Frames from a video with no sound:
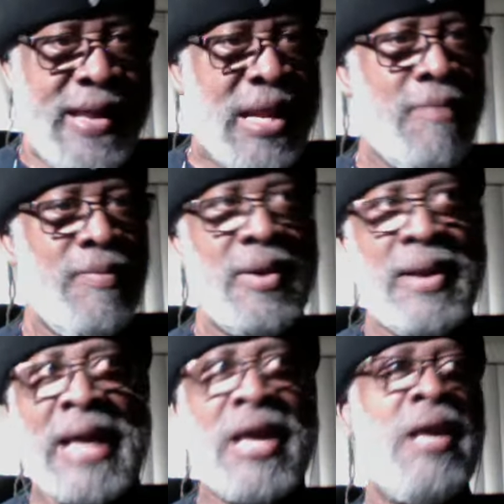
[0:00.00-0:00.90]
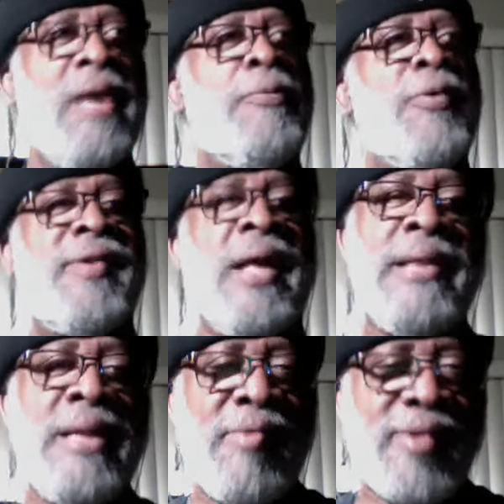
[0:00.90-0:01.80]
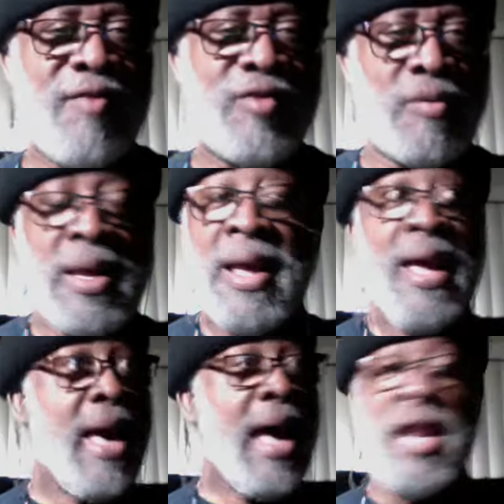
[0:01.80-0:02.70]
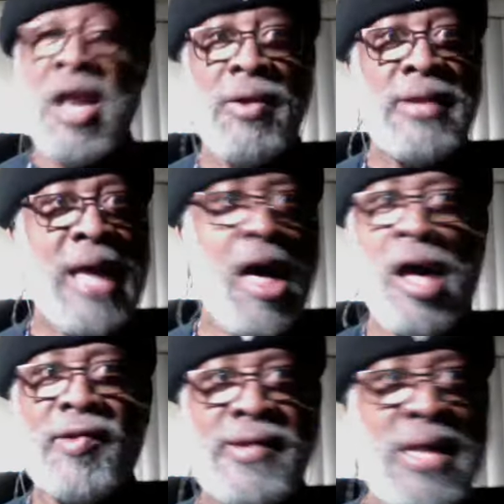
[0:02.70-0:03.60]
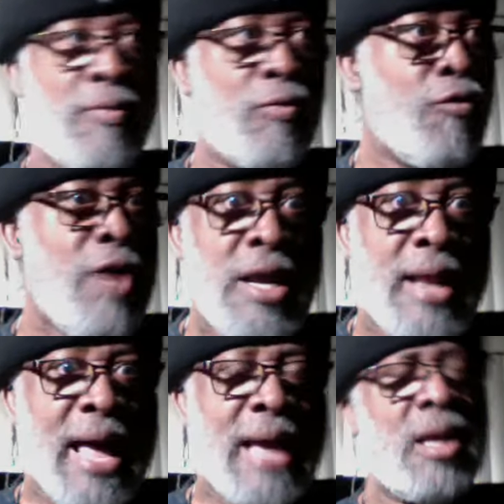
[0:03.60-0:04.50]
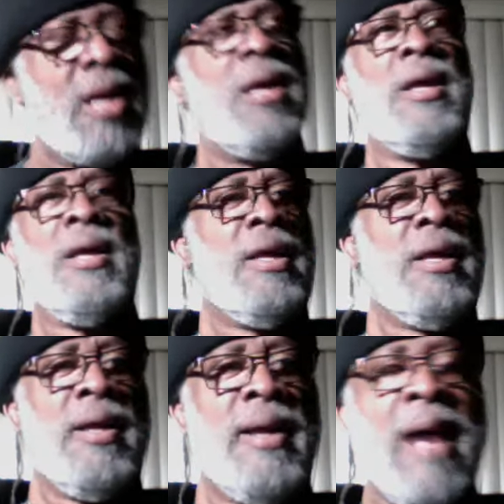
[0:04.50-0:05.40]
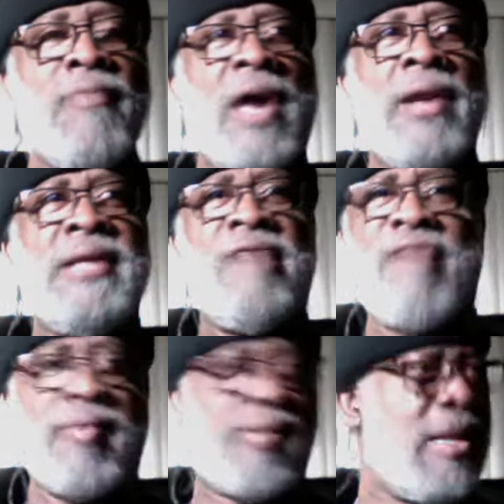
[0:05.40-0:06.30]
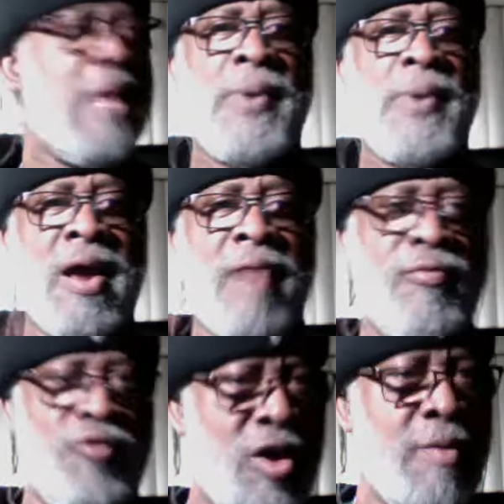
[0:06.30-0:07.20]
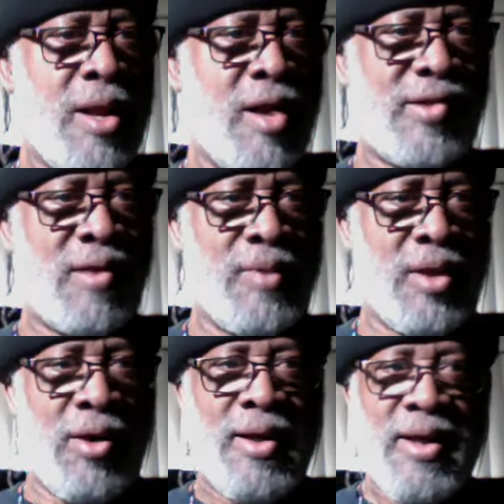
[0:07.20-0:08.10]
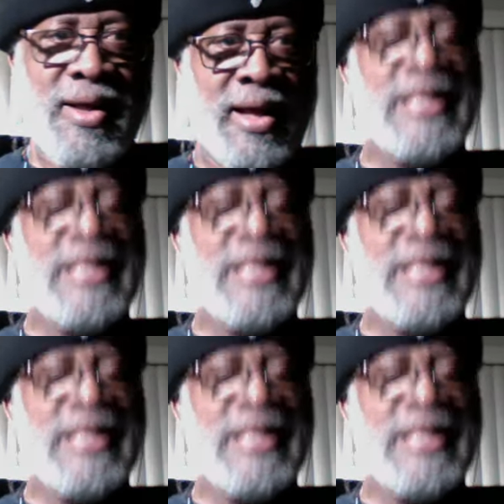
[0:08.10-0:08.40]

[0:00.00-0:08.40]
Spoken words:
him, like he presented himself to me. And they all seemed real, like I'm trying to think if I'm sleeping or I'm dreaming or something, And then